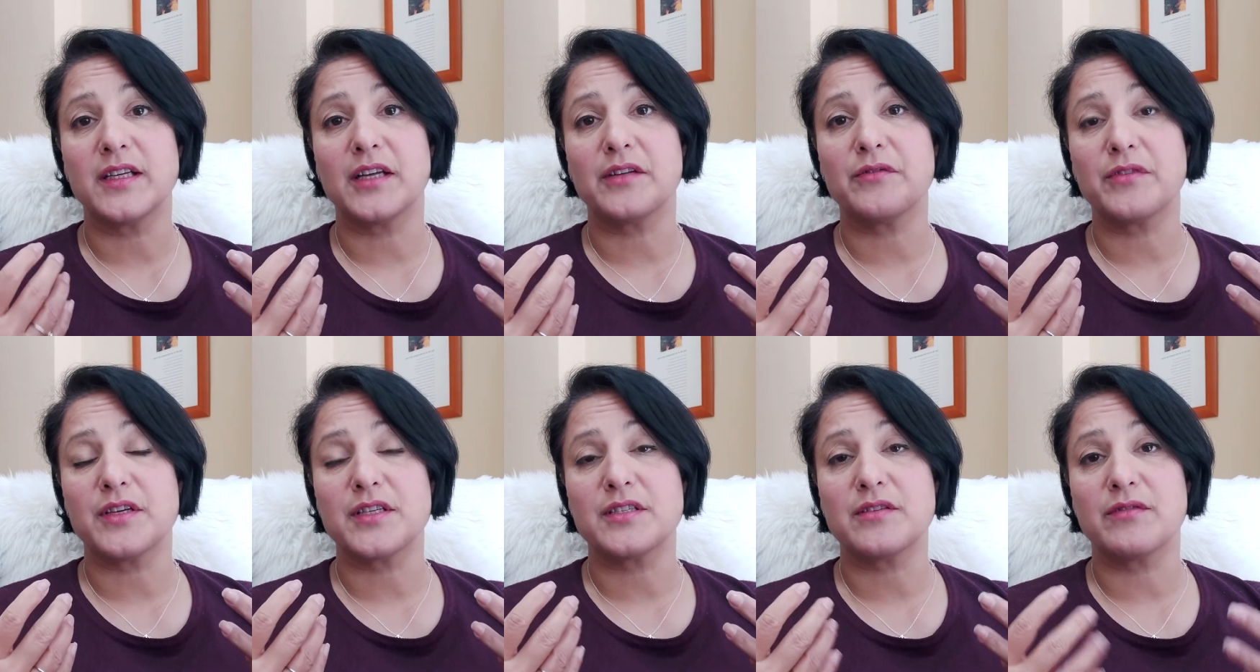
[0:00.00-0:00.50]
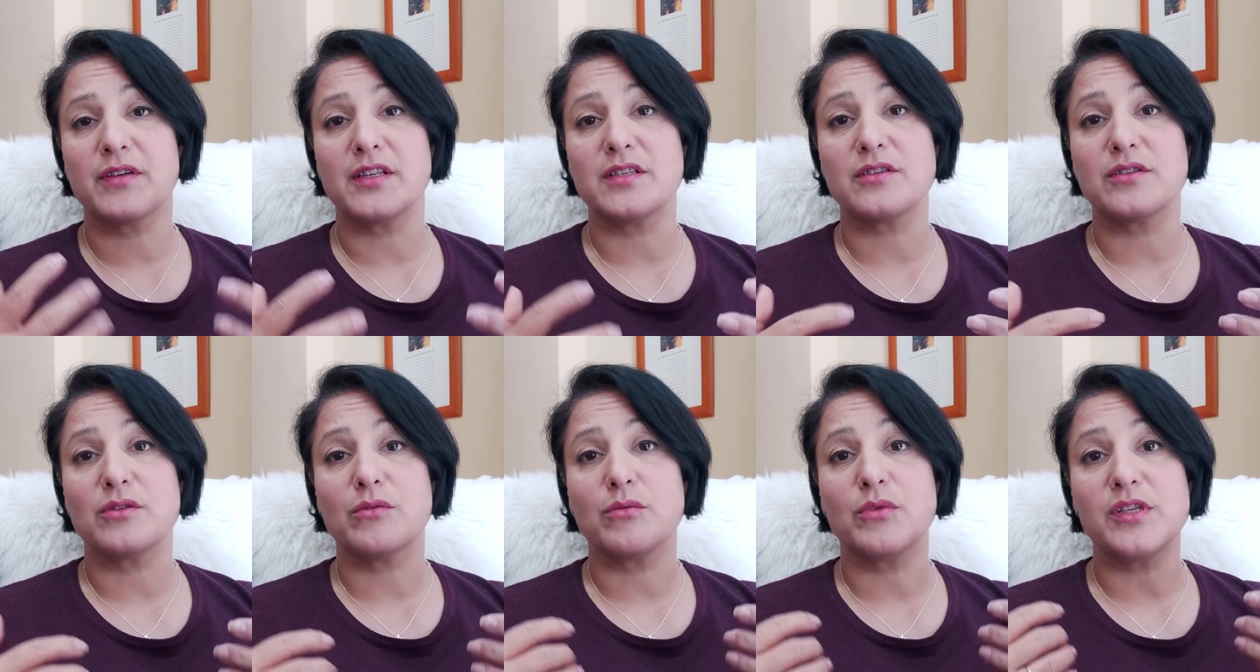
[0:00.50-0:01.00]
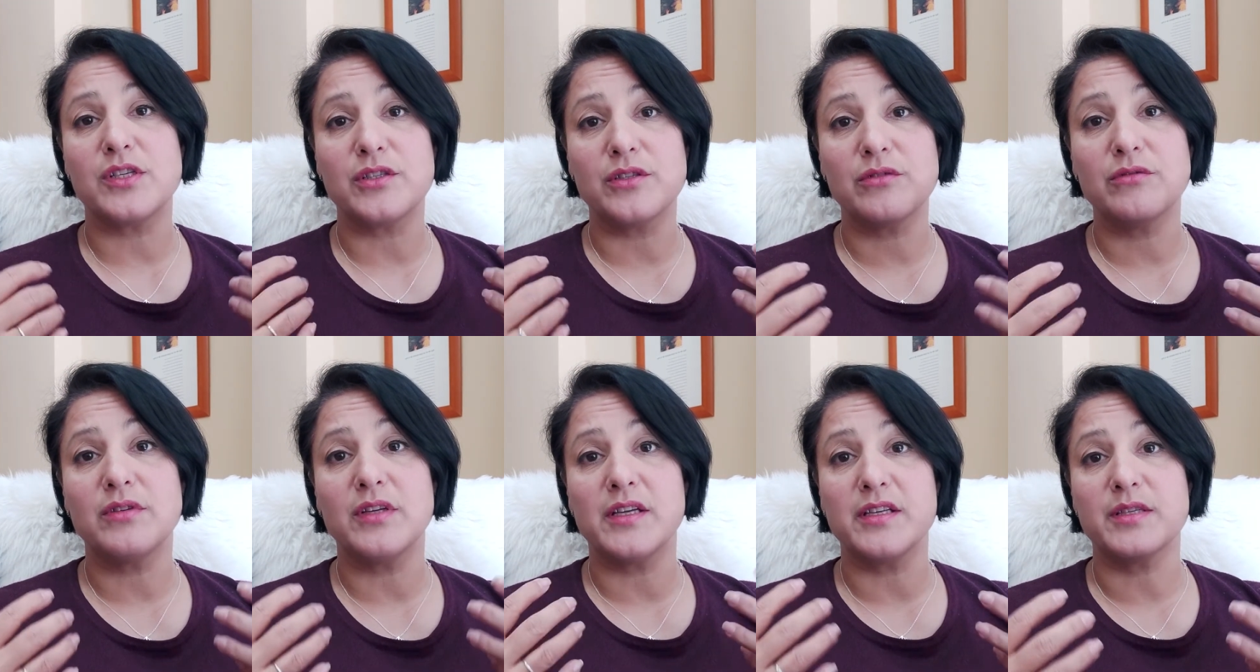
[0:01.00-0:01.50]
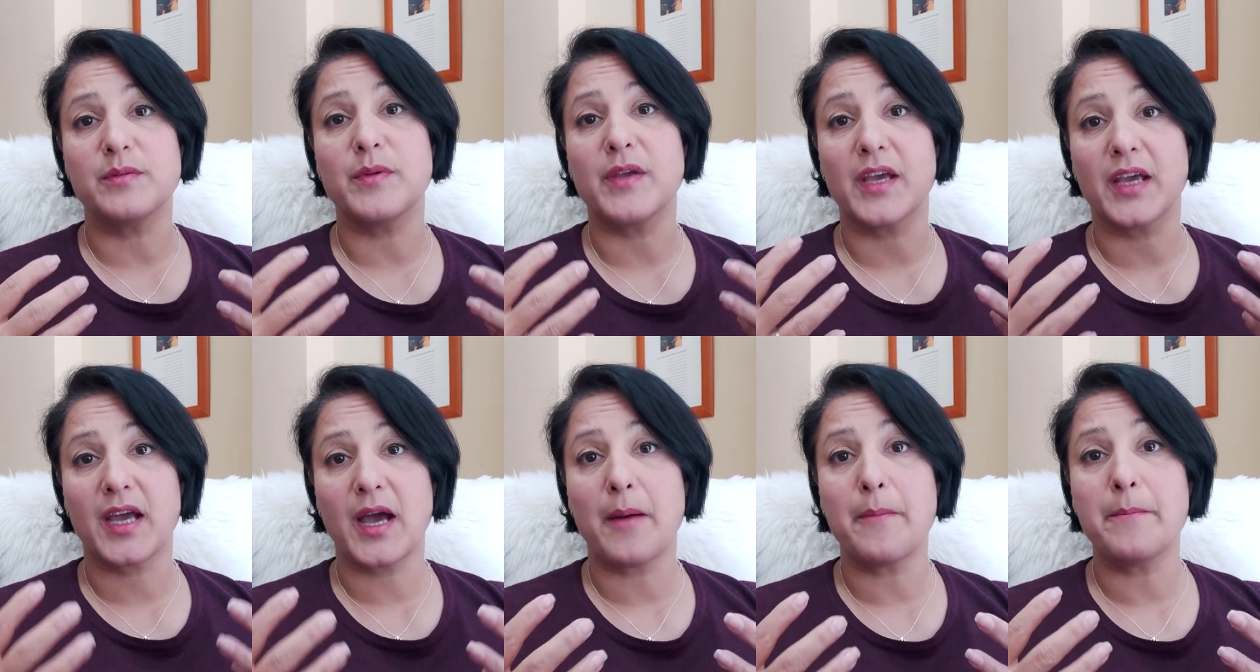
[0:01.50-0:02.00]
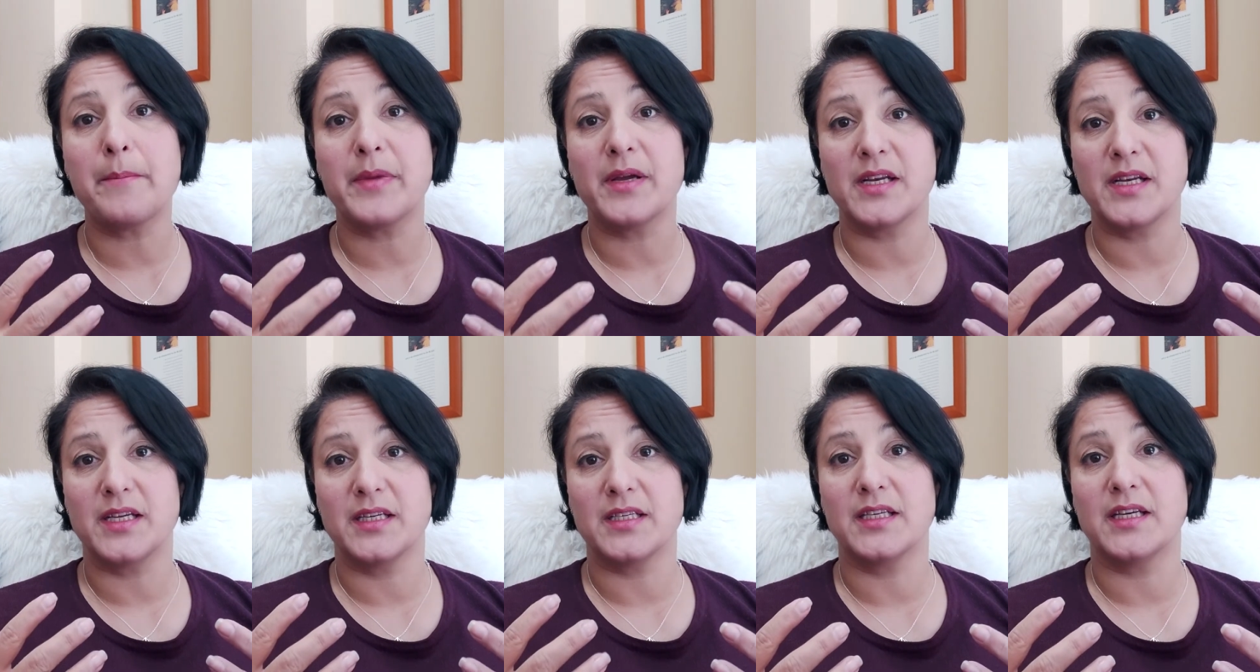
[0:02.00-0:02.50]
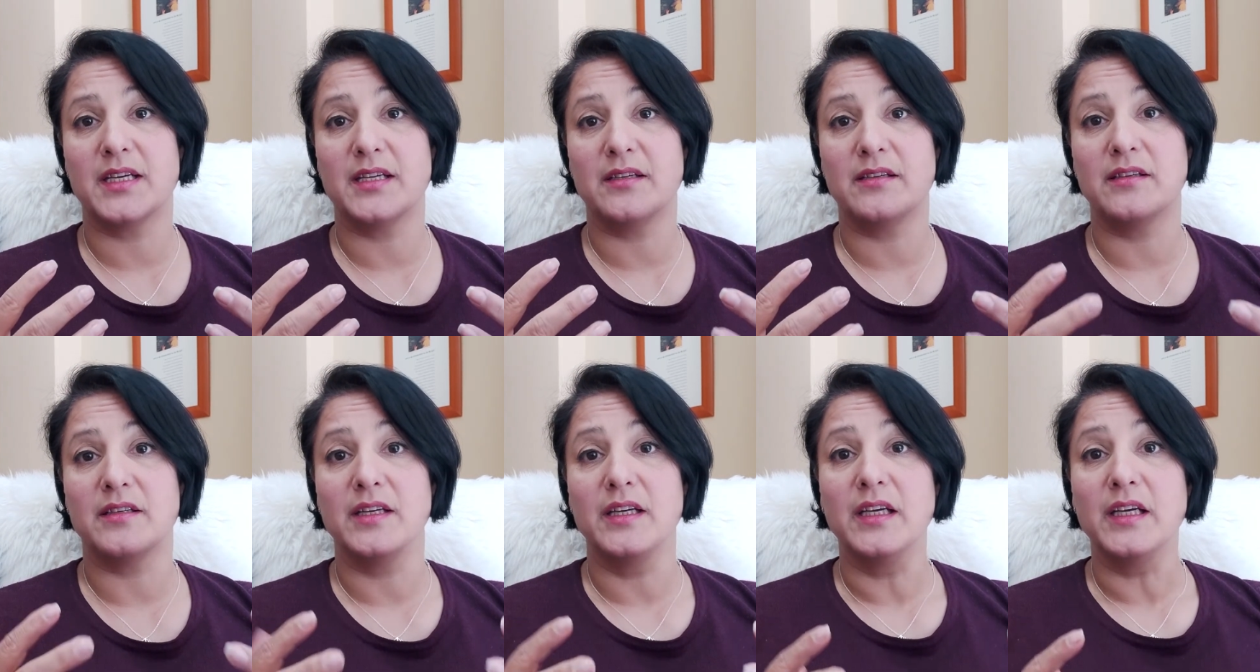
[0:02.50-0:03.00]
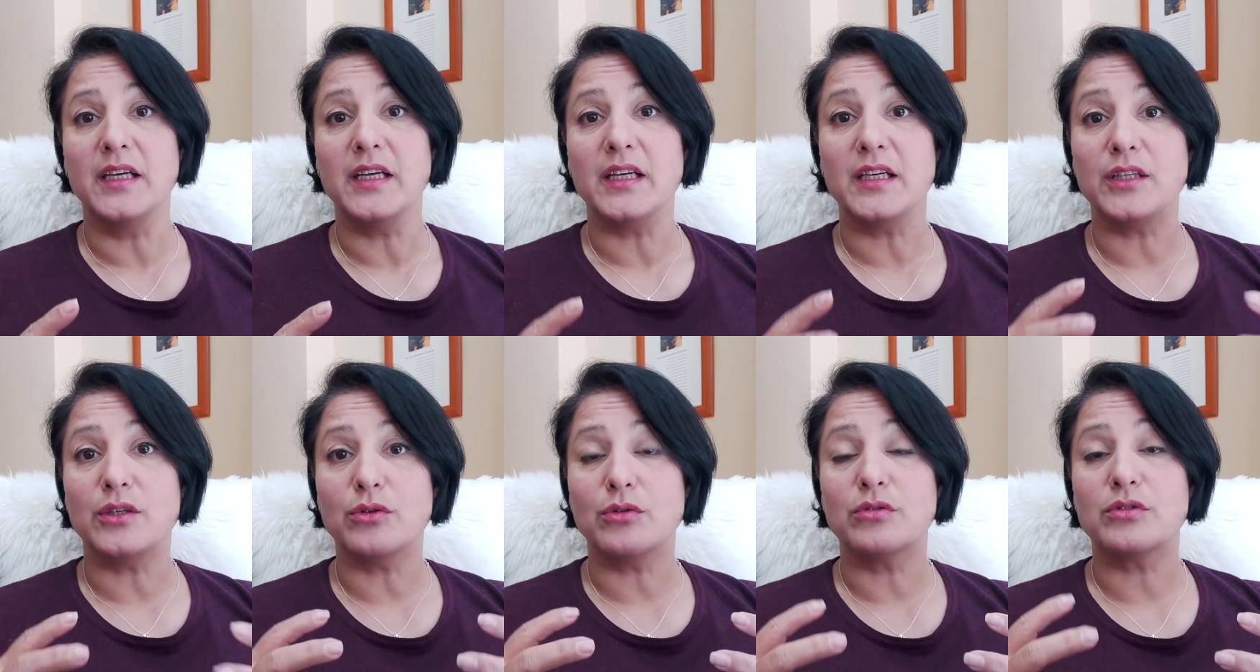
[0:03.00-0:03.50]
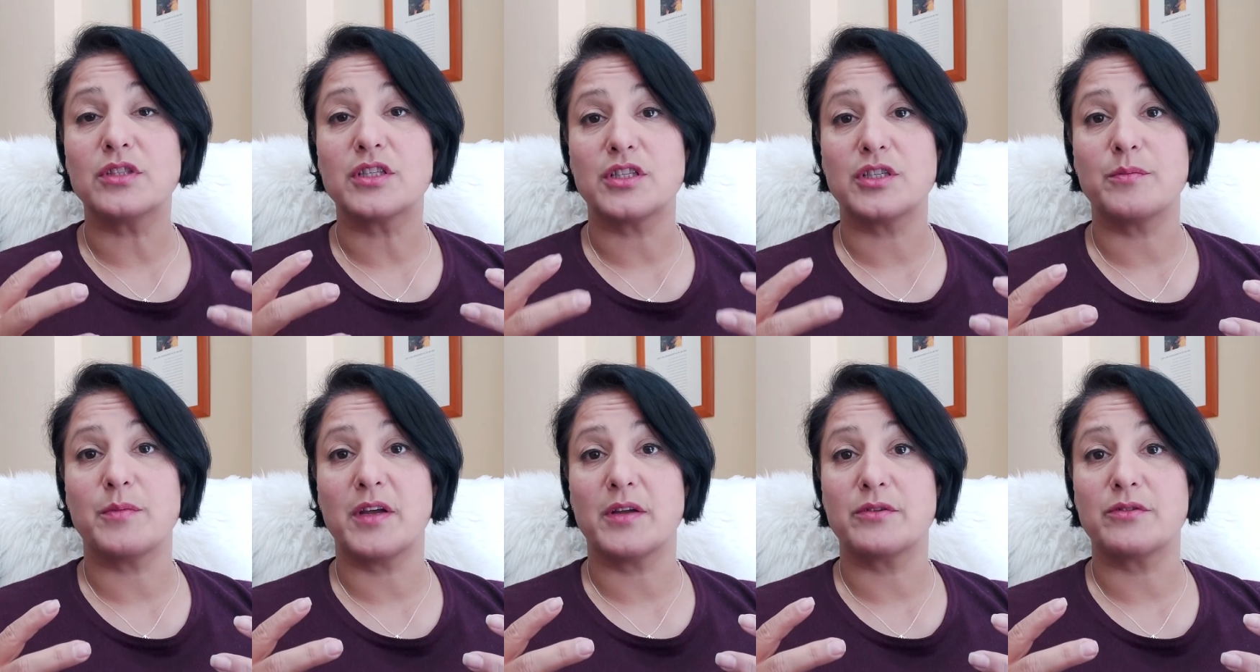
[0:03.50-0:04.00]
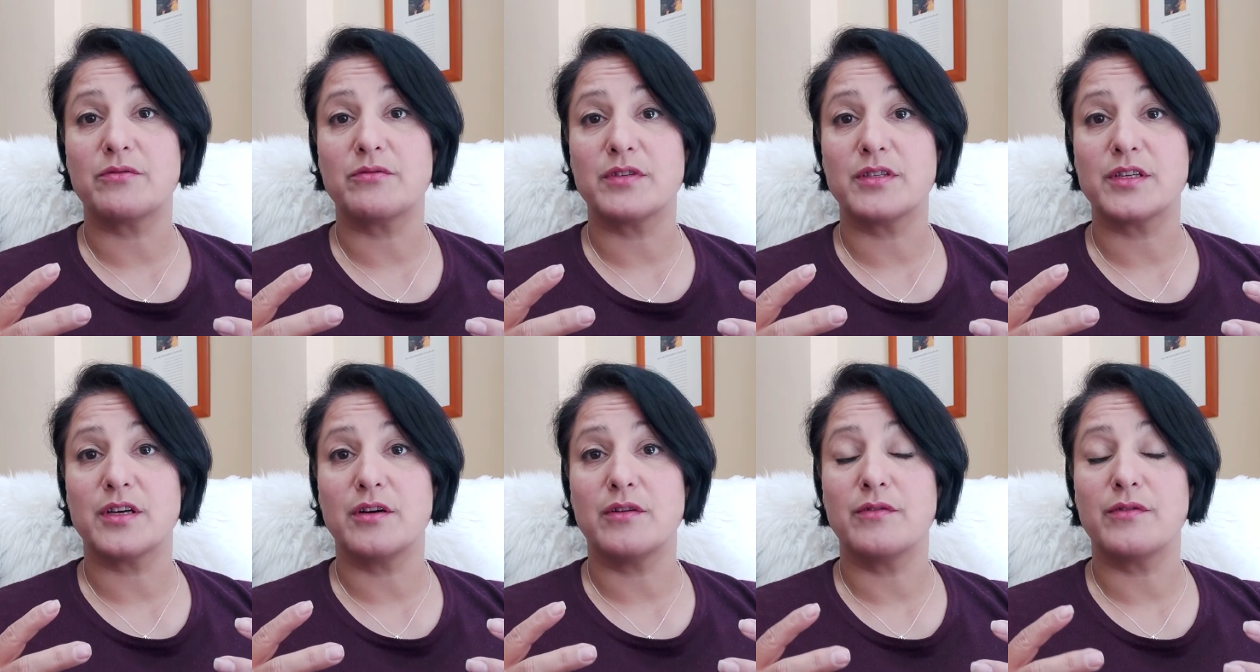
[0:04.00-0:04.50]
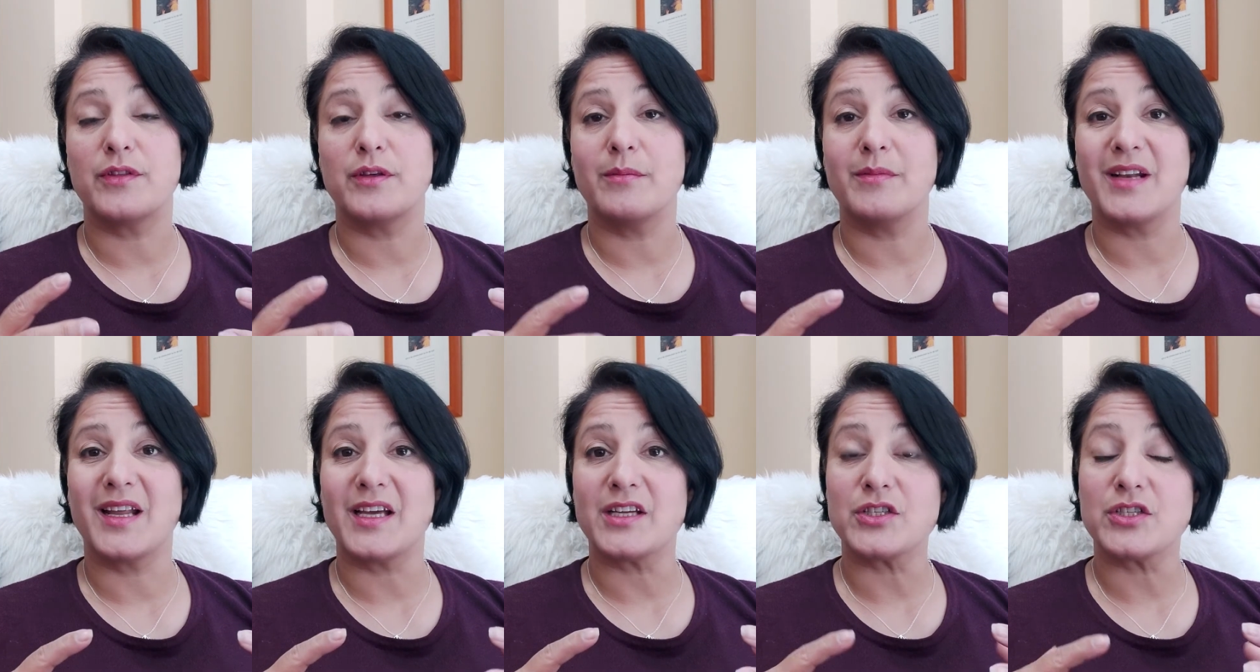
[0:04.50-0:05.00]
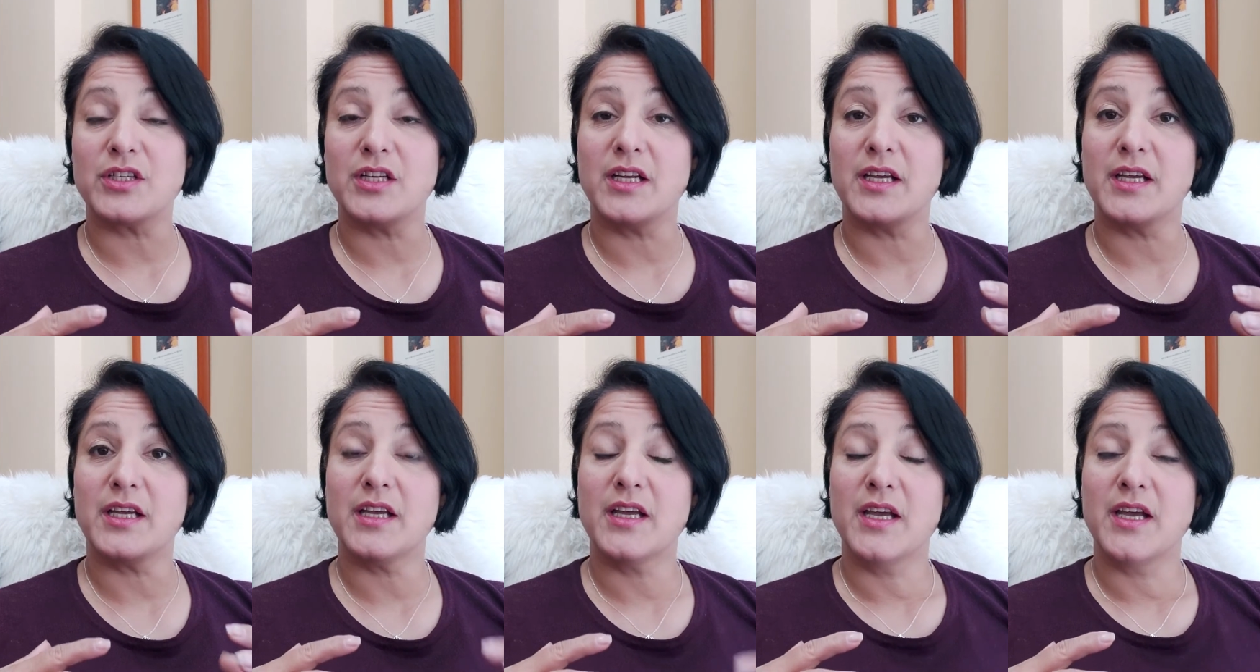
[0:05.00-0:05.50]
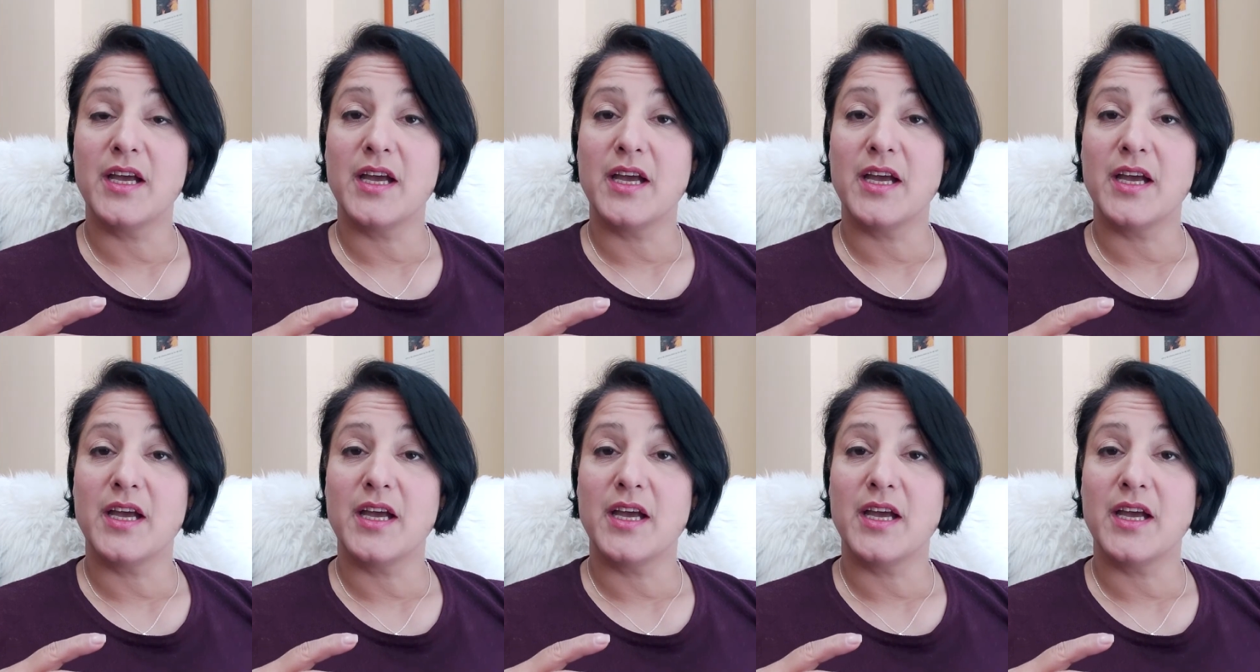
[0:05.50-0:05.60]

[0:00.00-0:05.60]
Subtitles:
adverse events that we do need to be accompanied in order to be able to resolve them, and actually